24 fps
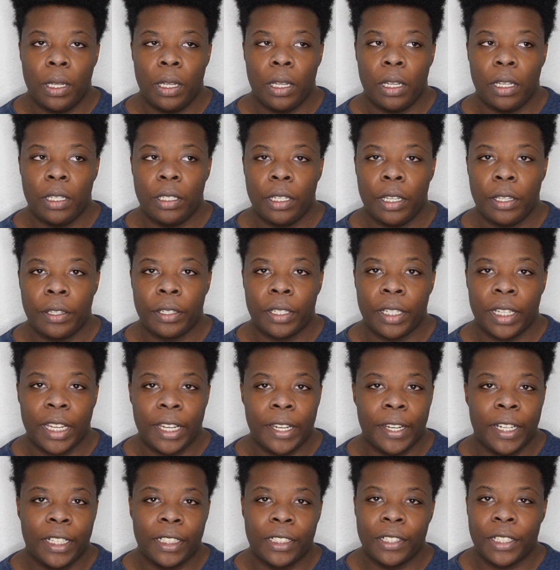another
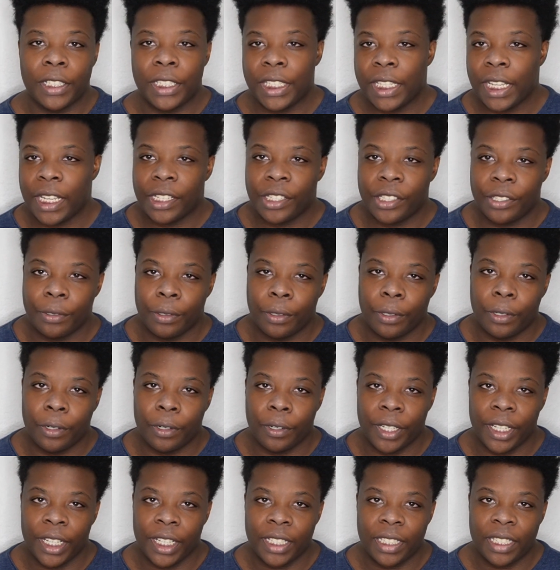character's sexual
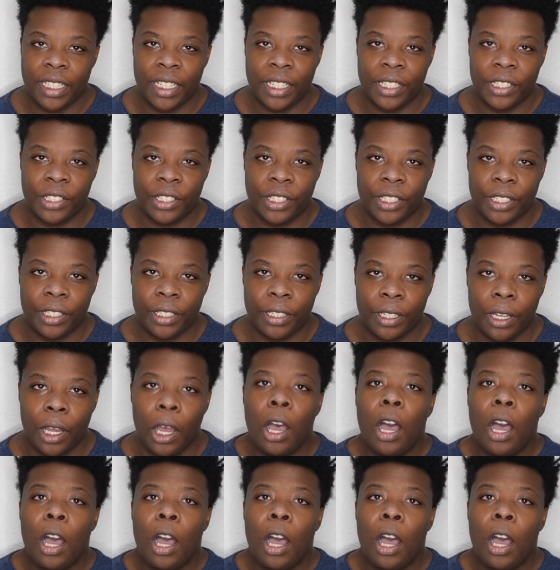orientation